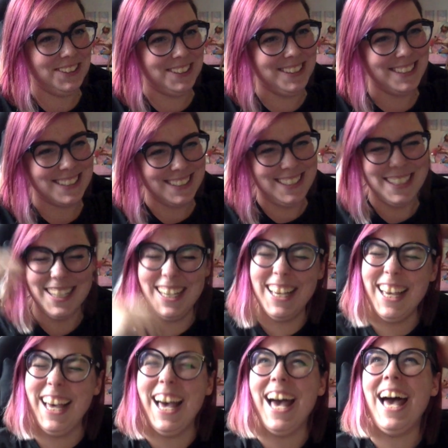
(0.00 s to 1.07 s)
Oh my
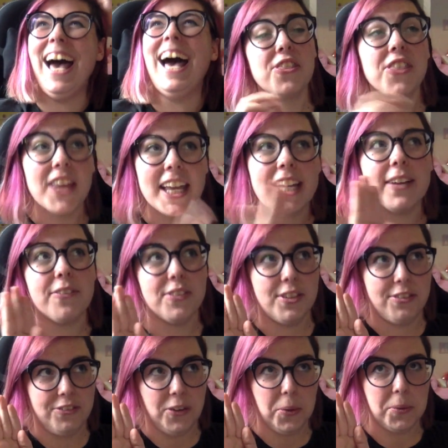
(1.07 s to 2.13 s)
God. Think of the
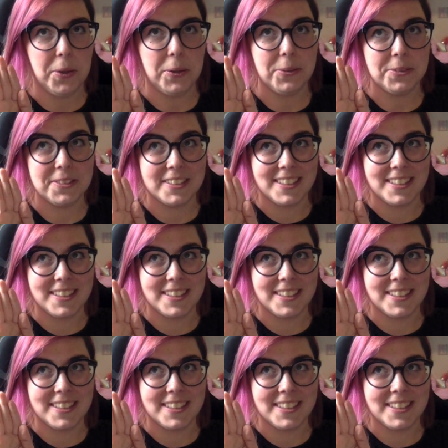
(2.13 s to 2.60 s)
photos.